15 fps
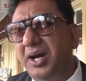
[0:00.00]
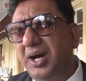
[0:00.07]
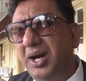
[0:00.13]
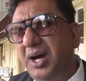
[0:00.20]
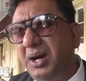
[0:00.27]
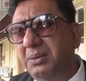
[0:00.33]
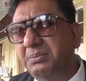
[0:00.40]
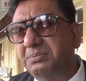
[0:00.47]

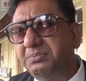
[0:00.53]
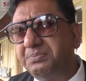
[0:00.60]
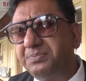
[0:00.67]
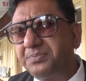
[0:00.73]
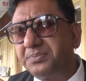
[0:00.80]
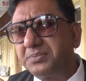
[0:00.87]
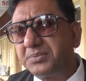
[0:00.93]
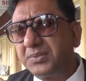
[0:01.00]

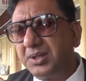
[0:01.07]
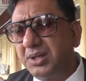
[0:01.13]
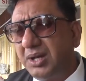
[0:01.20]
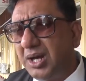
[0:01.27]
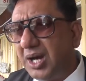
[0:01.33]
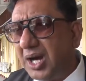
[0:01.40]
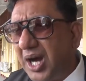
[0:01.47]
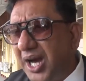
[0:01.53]

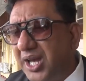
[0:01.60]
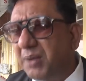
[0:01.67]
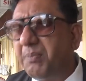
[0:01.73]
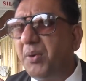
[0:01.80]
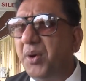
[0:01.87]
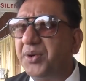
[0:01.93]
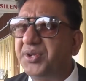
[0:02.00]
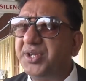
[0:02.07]
a higher
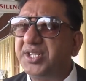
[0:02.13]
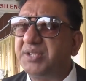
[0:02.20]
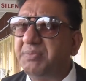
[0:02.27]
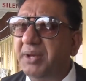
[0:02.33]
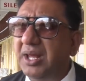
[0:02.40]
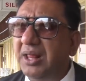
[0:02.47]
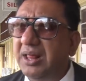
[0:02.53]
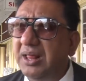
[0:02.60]
purchase
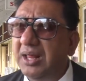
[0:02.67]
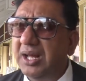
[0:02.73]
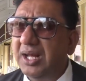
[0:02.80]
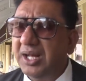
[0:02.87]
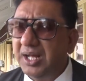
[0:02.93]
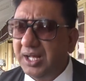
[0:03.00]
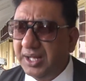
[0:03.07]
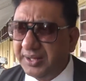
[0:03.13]
bill
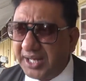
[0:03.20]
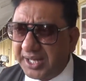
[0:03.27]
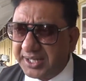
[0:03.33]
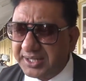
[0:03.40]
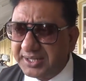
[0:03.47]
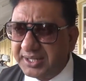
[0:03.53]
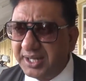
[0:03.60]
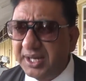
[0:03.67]
that
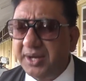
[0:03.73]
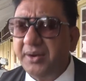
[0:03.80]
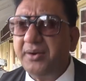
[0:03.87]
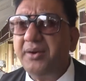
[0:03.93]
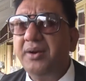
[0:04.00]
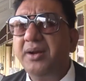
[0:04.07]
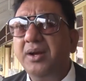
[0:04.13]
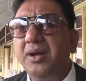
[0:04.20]
is
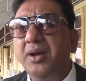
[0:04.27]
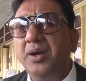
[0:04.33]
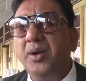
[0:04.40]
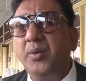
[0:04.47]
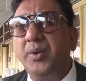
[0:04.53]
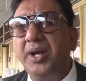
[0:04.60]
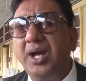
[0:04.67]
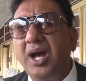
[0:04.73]
there.
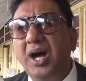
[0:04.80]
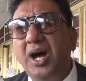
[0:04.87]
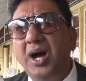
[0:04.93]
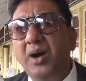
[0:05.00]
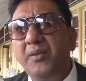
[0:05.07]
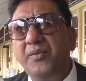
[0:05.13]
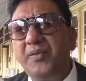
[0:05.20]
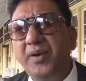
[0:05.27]
We
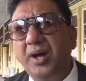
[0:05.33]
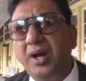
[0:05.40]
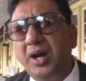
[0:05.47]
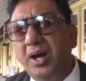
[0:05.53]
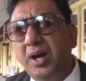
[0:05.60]
have